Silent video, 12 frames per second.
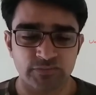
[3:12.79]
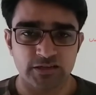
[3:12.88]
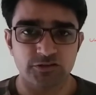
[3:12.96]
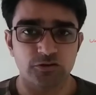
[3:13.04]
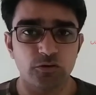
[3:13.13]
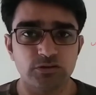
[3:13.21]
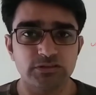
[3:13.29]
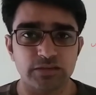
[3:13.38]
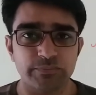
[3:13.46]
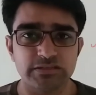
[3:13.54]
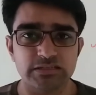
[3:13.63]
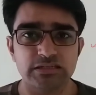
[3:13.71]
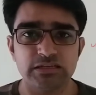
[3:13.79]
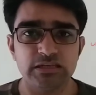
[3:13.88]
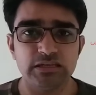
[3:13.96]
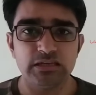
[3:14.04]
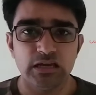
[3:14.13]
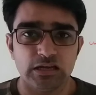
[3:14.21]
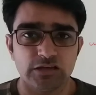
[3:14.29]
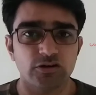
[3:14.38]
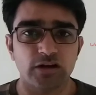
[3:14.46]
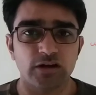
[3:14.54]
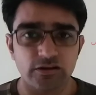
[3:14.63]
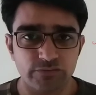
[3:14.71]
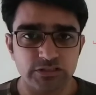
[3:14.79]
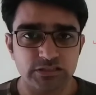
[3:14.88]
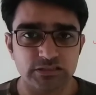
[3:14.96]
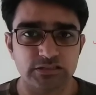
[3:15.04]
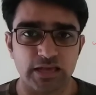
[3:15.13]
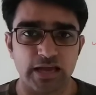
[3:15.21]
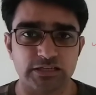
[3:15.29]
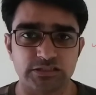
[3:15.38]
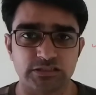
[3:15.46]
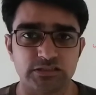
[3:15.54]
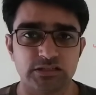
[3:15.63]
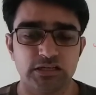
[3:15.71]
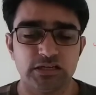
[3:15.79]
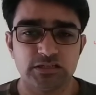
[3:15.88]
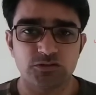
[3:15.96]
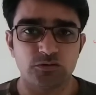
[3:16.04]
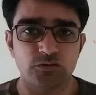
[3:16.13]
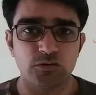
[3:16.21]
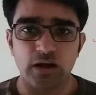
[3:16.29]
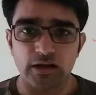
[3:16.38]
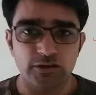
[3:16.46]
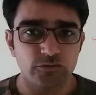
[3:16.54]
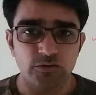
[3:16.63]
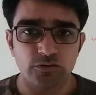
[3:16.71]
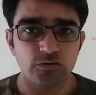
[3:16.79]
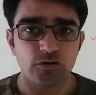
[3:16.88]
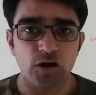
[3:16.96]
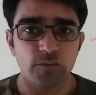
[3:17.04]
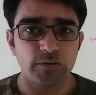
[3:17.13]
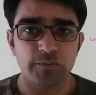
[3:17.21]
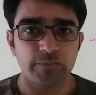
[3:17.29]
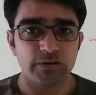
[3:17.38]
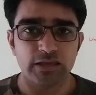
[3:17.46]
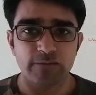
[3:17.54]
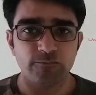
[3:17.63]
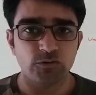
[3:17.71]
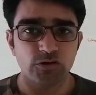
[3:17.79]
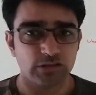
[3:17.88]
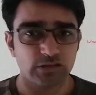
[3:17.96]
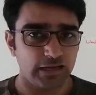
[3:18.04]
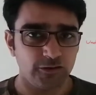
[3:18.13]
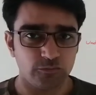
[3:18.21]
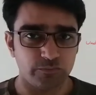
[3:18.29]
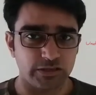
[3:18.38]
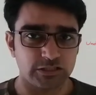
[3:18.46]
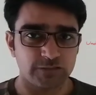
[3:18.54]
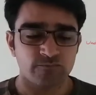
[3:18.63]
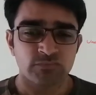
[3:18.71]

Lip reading: So goals are basically your conversions actions. So you want to know how many people came to your thank you page.